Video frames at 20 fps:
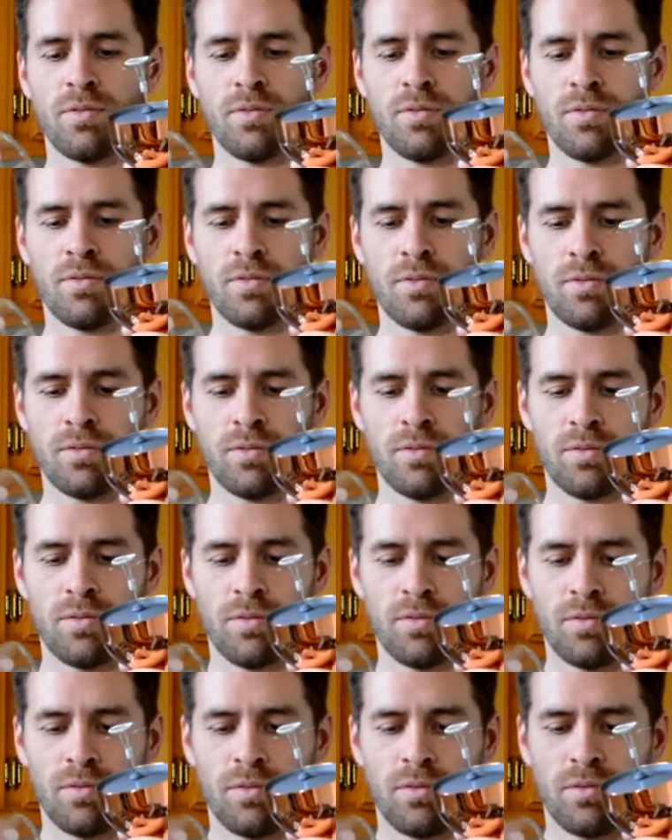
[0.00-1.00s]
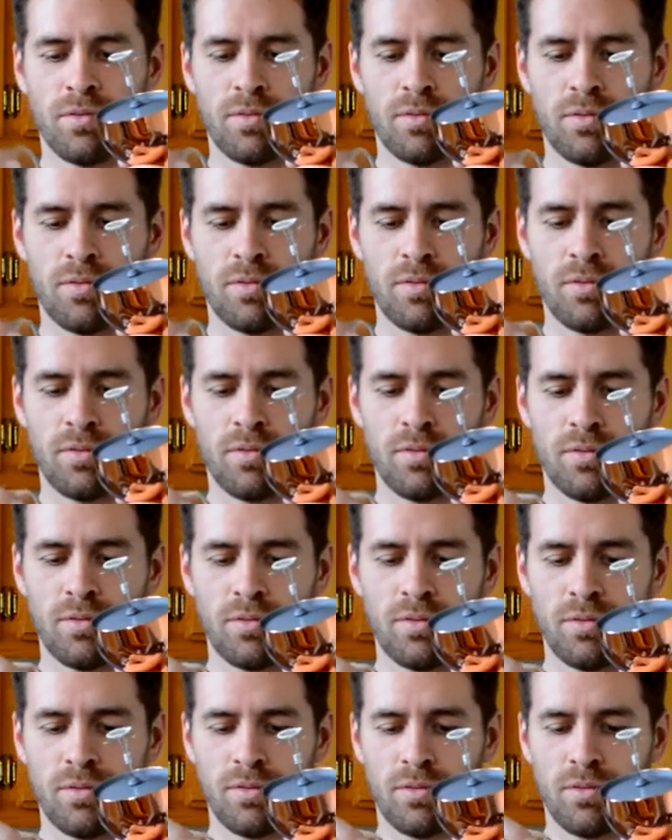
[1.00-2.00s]

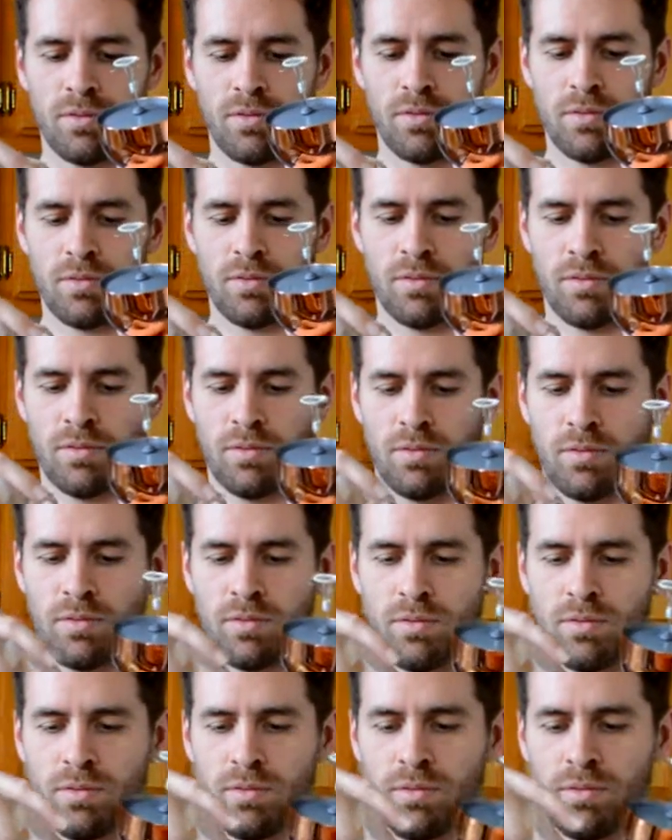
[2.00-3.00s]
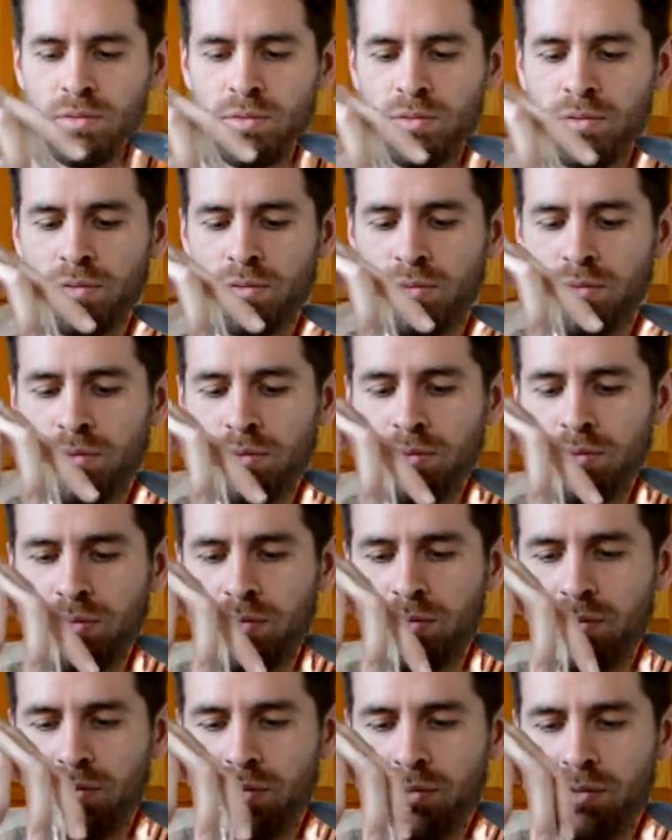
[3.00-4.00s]

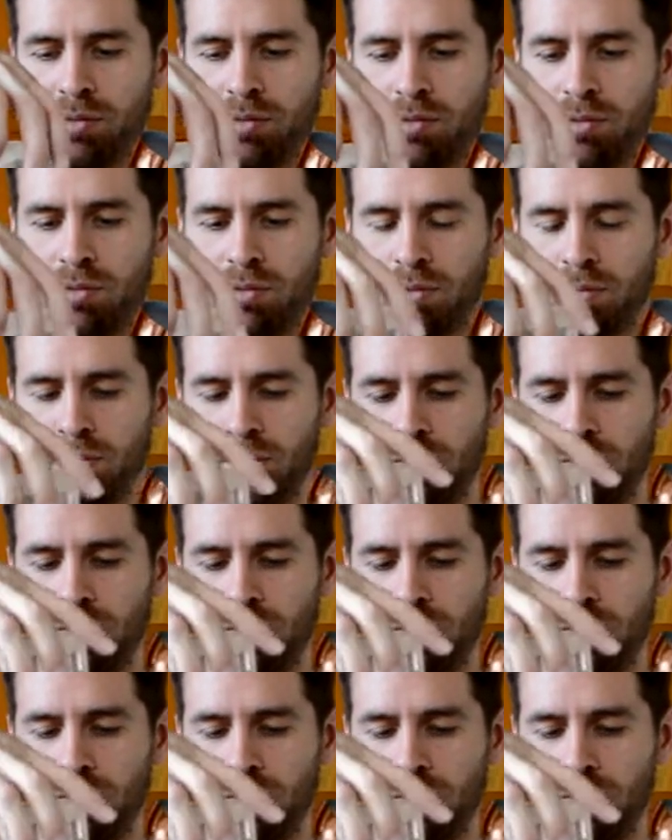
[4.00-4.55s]
[no speech]